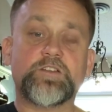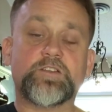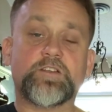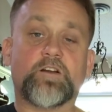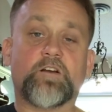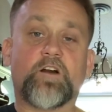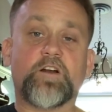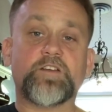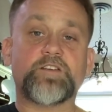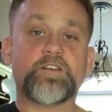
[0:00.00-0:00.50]
there
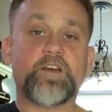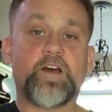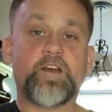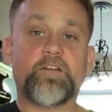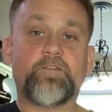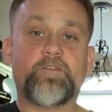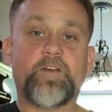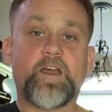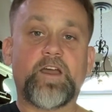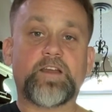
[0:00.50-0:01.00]
are side
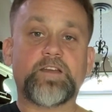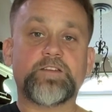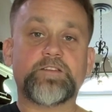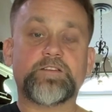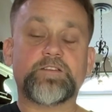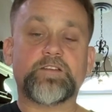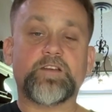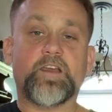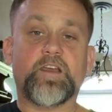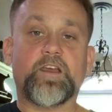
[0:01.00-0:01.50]

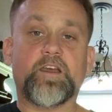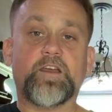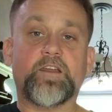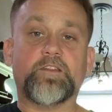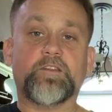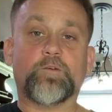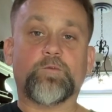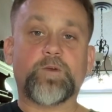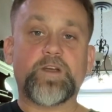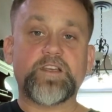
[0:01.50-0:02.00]
effects, and
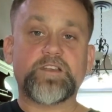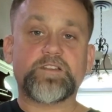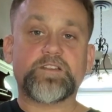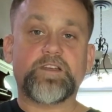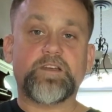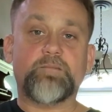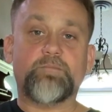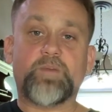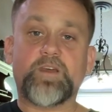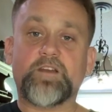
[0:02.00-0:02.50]
the risk
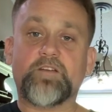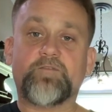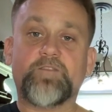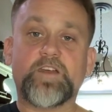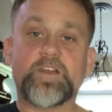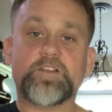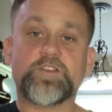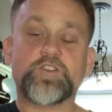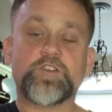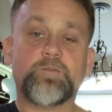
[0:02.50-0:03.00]
and
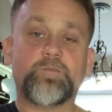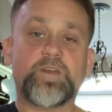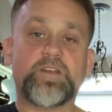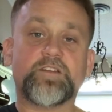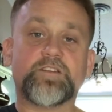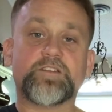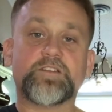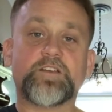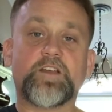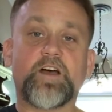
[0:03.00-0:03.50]
benefits should be
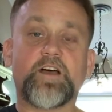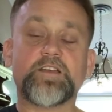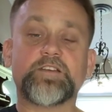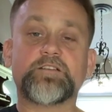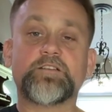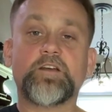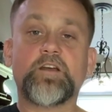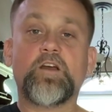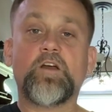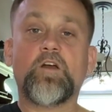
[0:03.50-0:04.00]
discussed
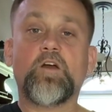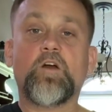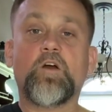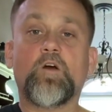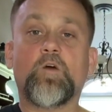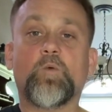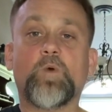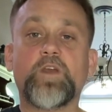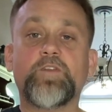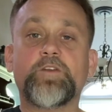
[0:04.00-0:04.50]

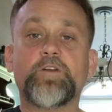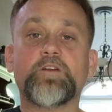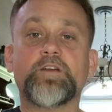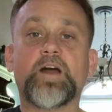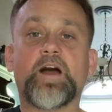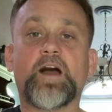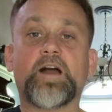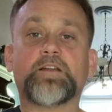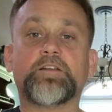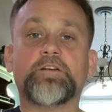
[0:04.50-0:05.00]
with your
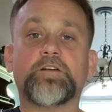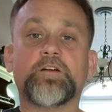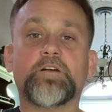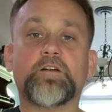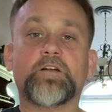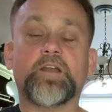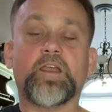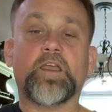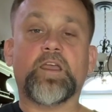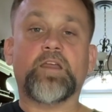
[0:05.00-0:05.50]

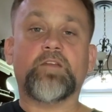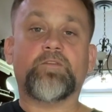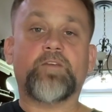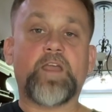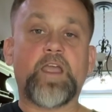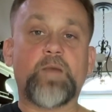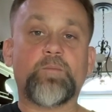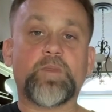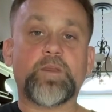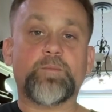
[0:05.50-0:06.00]
doctor and
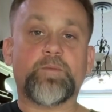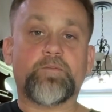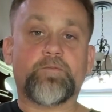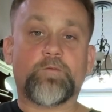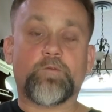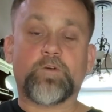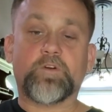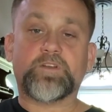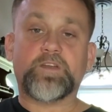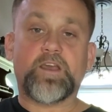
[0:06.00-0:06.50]
family
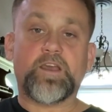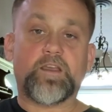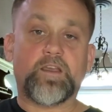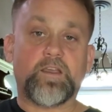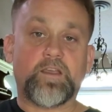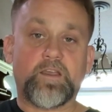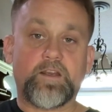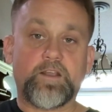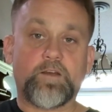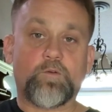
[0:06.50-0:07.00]
before
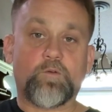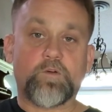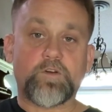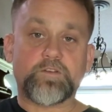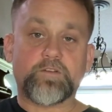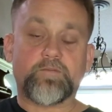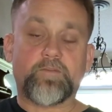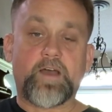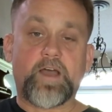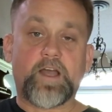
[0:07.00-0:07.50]
taking any course
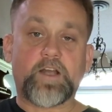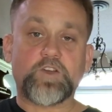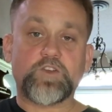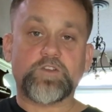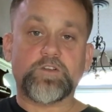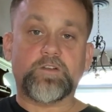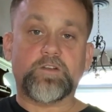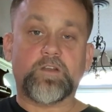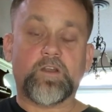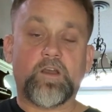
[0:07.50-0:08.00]
of
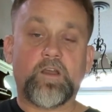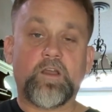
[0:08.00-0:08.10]
action.